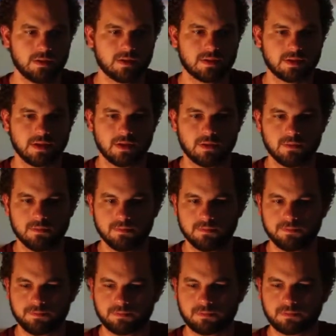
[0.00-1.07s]
So
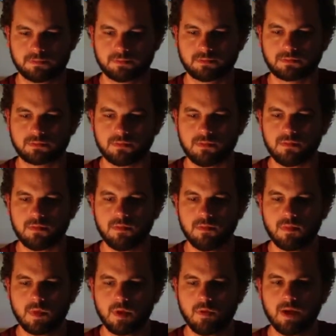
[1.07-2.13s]

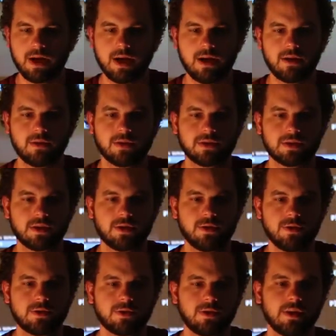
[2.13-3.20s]
right now there's a
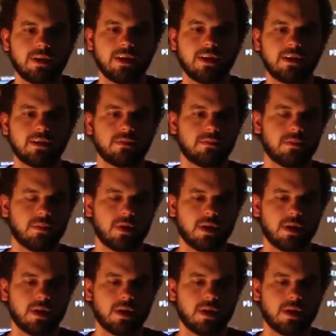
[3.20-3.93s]
user in there,